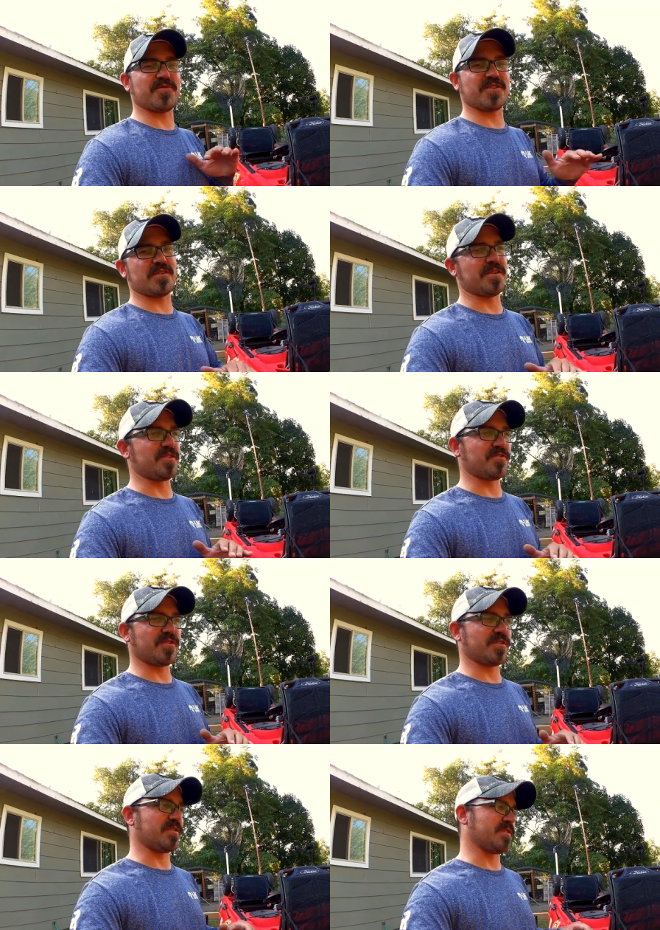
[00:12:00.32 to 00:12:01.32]
just not
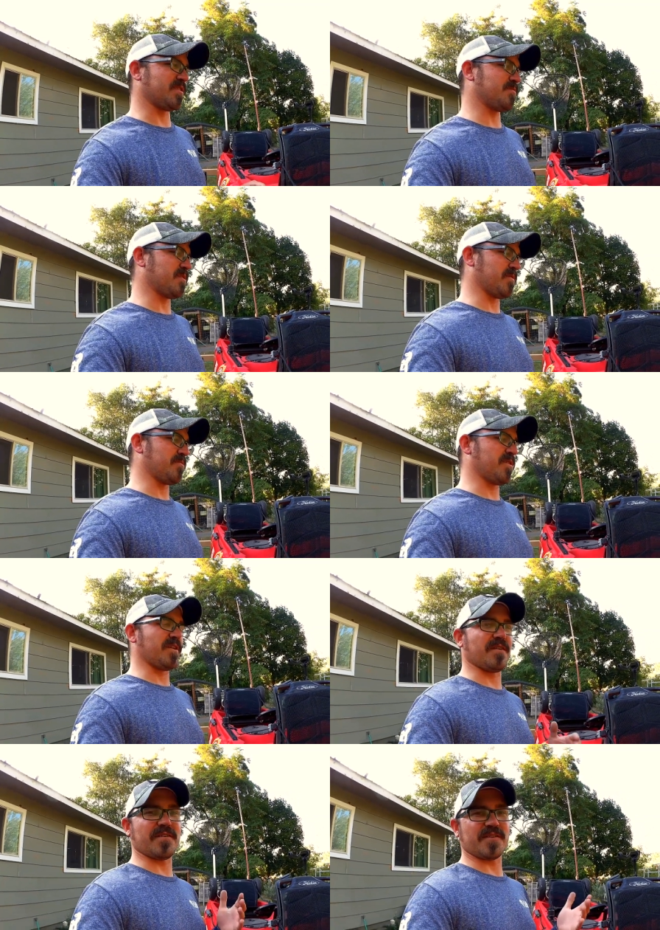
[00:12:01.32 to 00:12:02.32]
interested in spending my
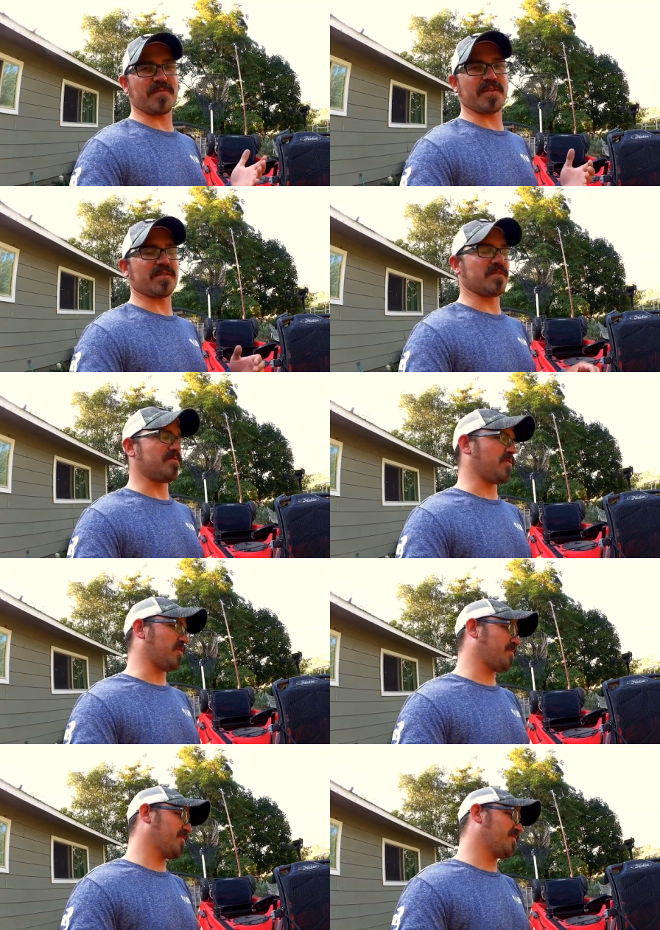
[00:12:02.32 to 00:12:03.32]
money on something that's going to fall
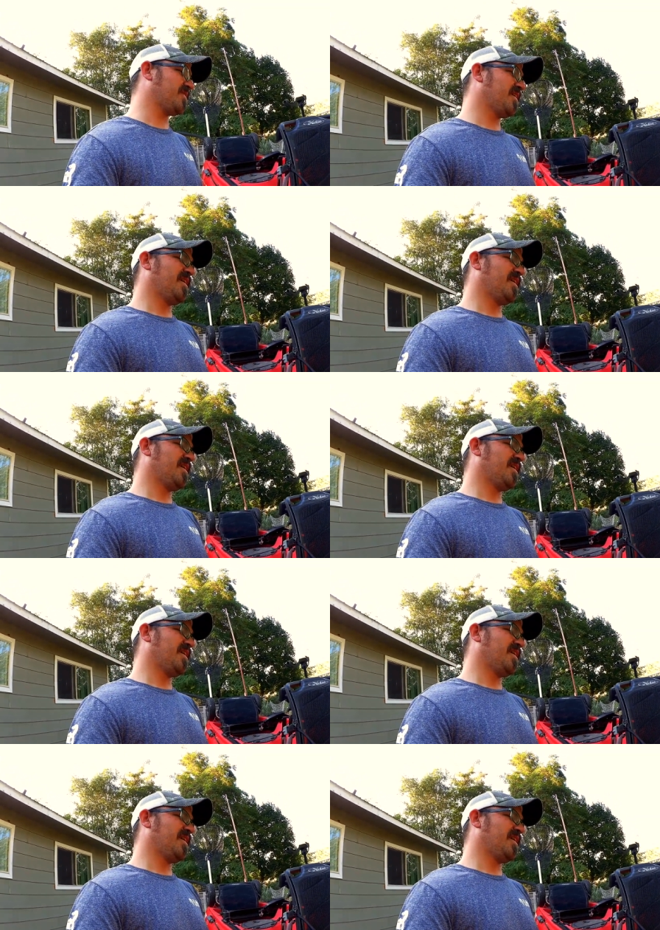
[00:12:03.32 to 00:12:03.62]
apart.